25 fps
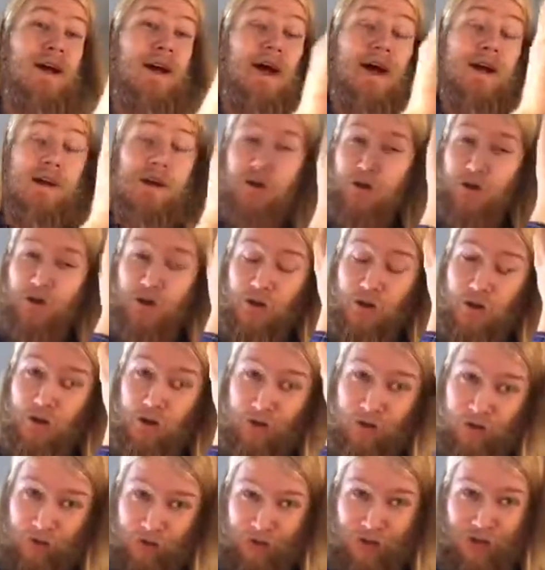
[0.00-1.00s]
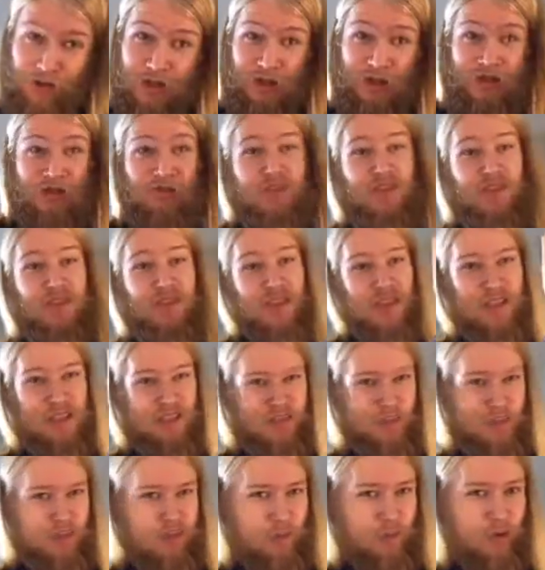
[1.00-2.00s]
And under this
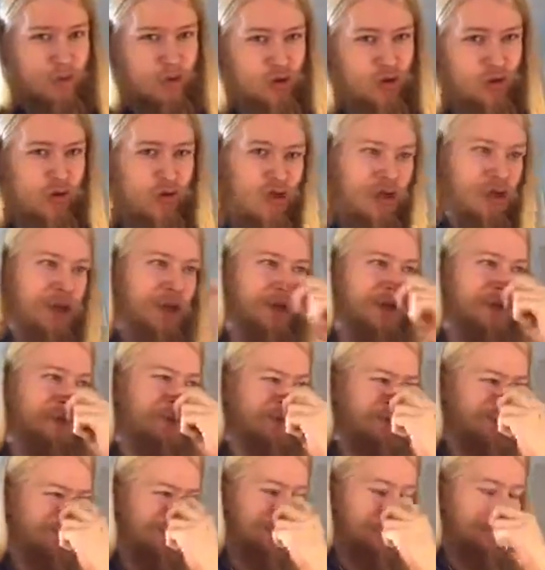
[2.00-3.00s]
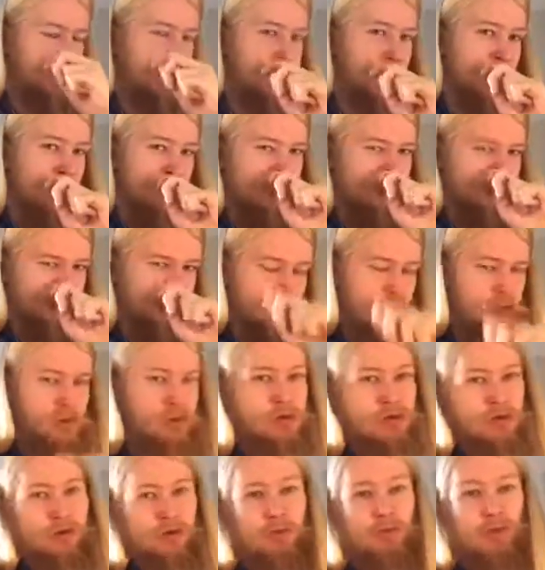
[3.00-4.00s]
is a small shrine where lay
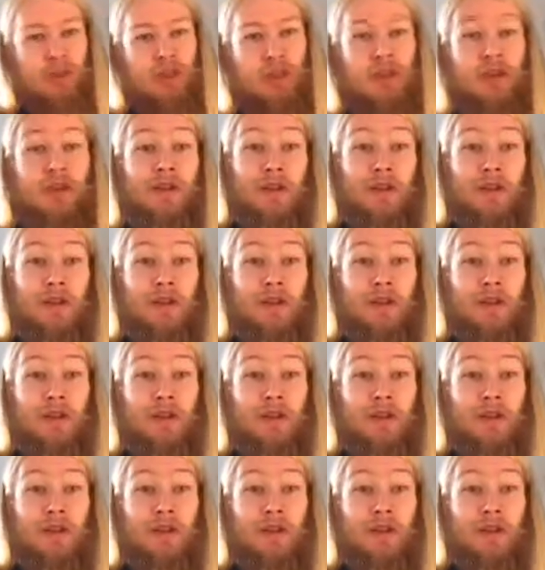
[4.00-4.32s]
entombed